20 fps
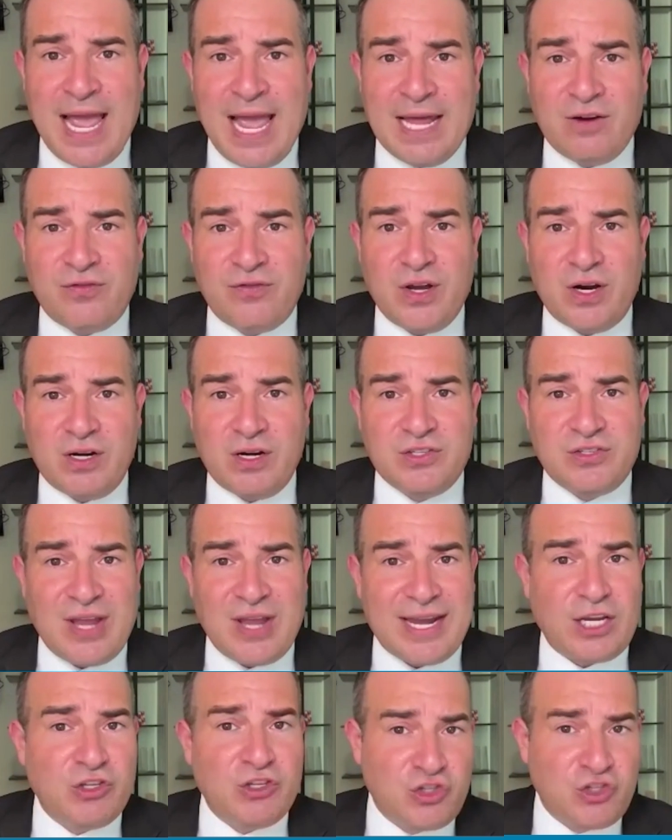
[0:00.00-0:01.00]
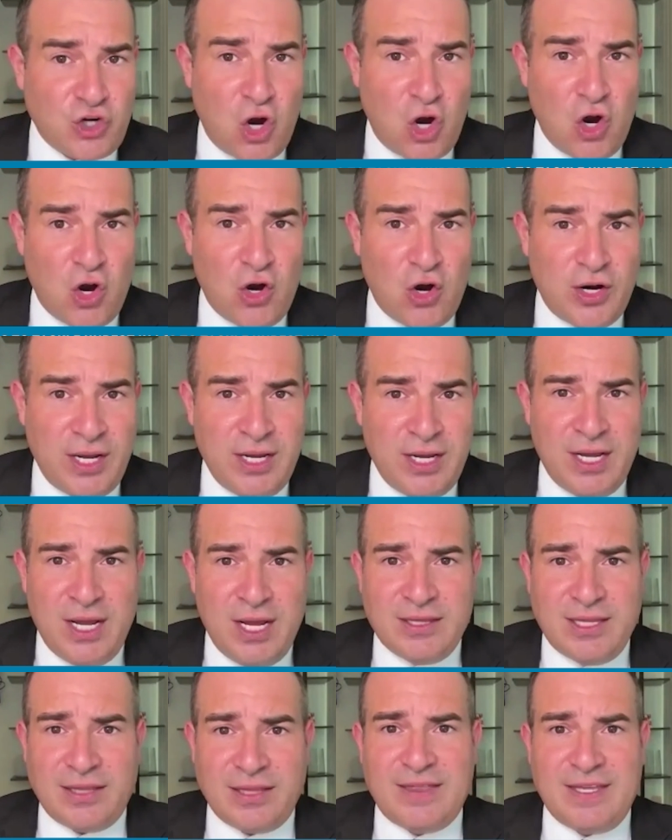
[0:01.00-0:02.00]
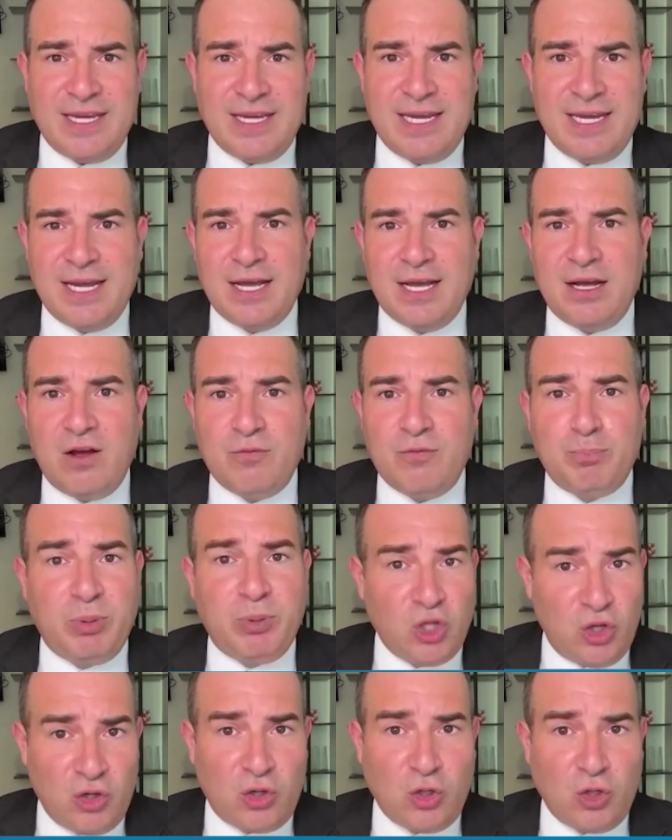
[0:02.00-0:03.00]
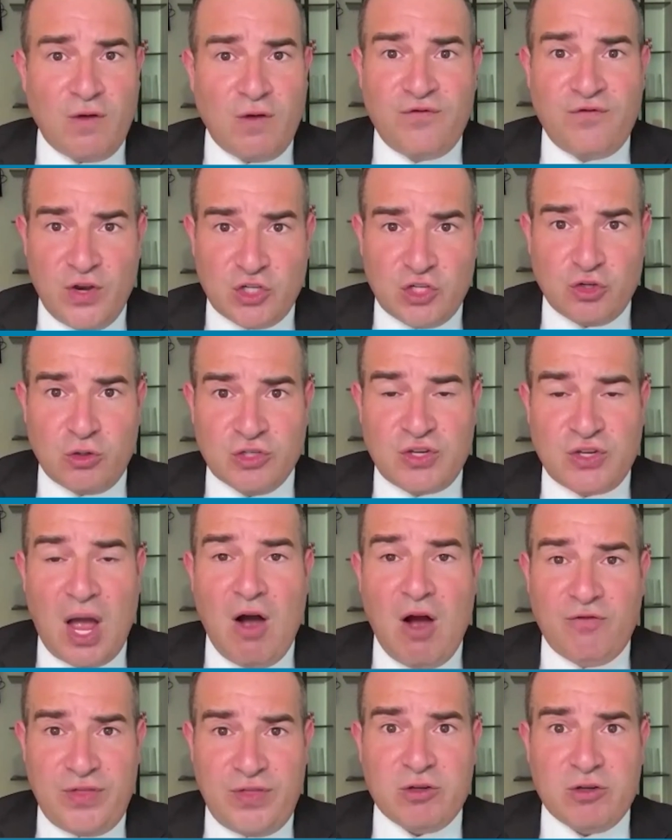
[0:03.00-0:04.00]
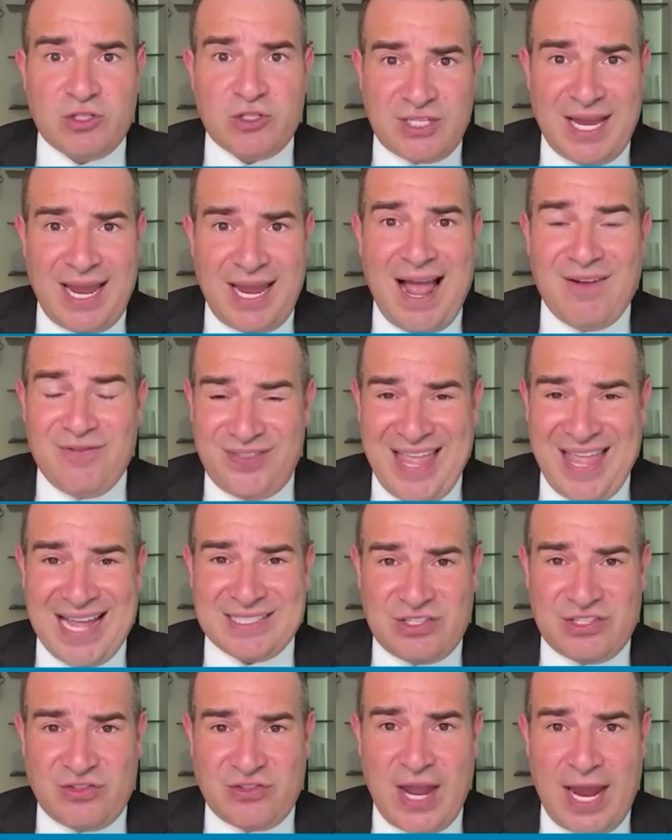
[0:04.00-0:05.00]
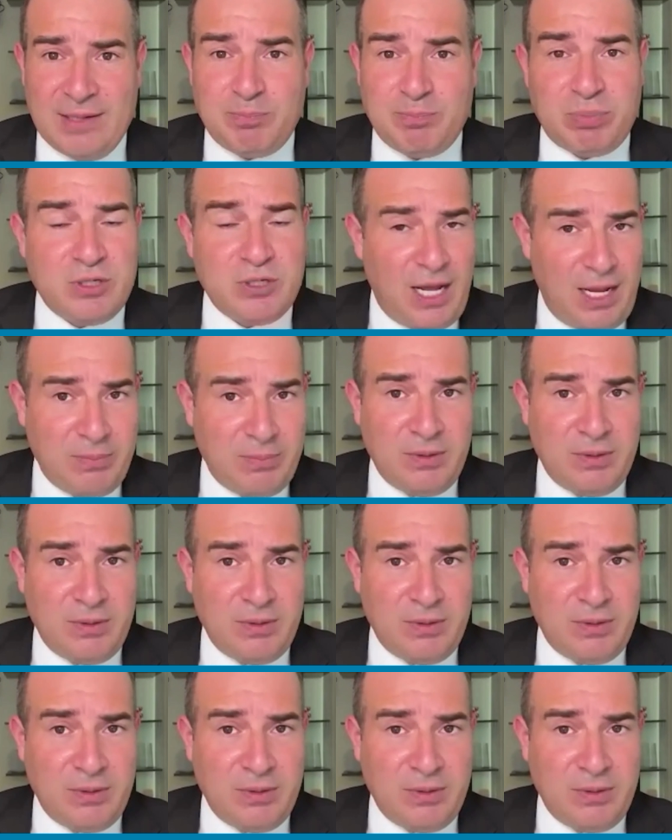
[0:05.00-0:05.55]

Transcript: and if there is a concern that the political officials of that state,